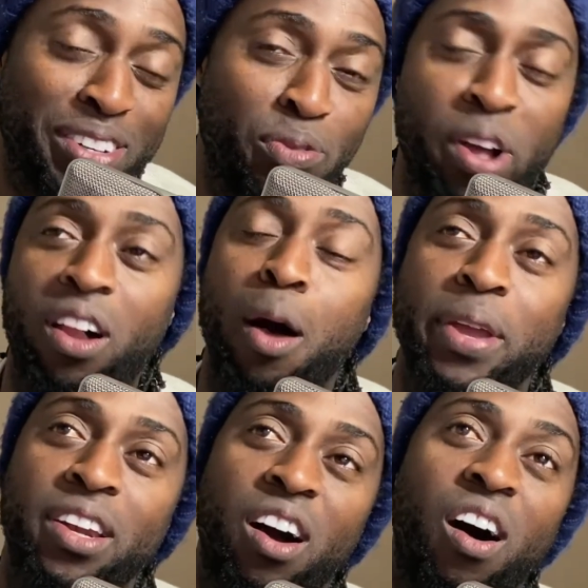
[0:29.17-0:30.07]
Well, I
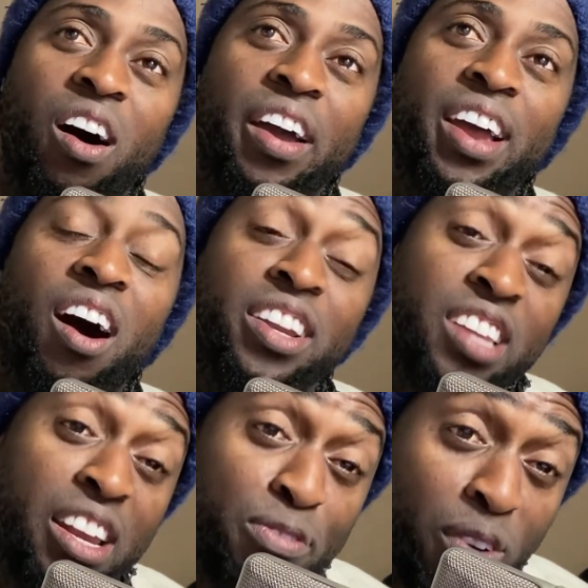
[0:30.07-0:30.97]
mean, I
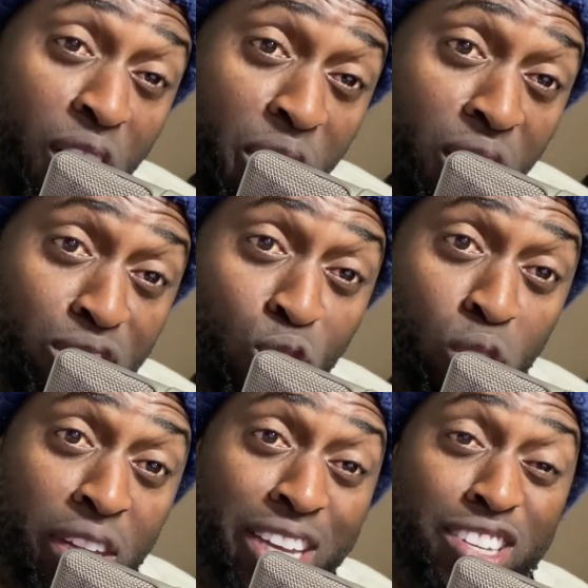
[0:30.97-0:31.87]
identify that I
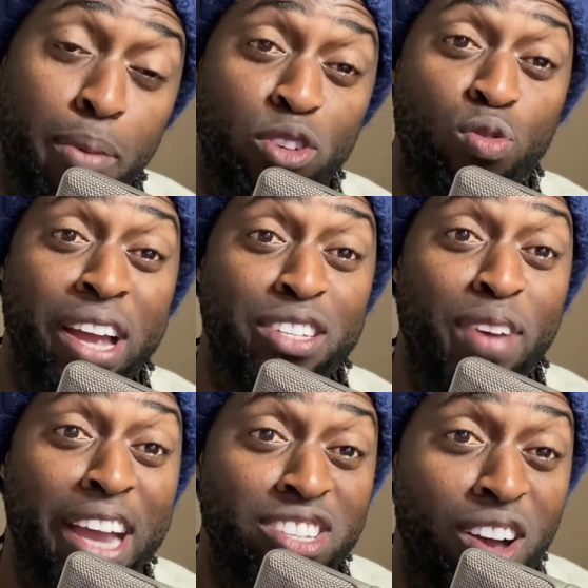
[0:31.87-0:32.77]
took it because I'm a
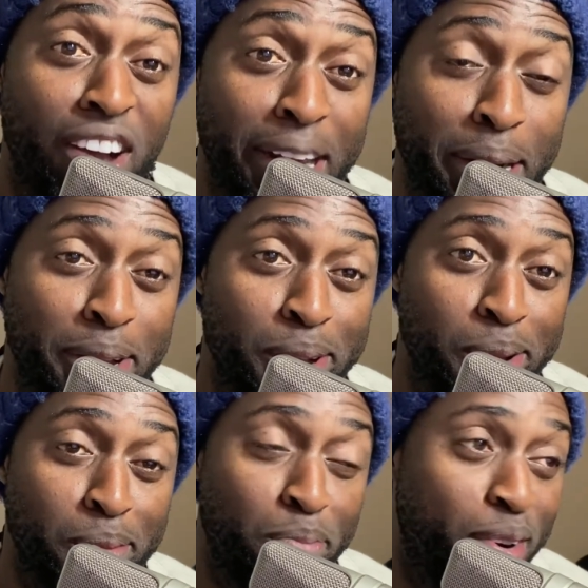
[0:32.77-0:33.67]
transvaxite.
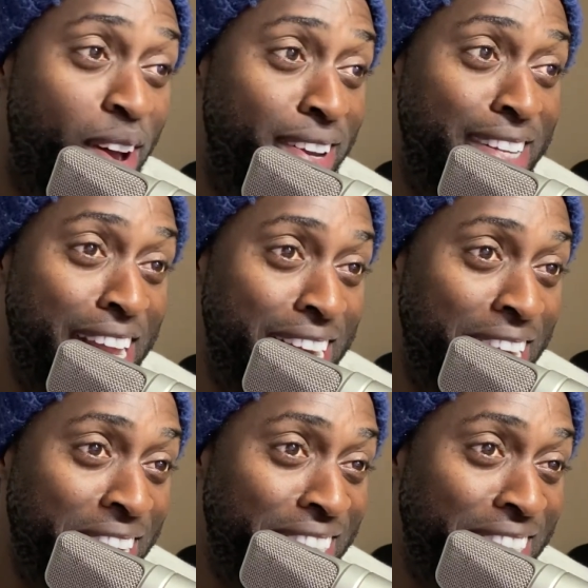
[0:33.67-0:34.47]
But I didn't.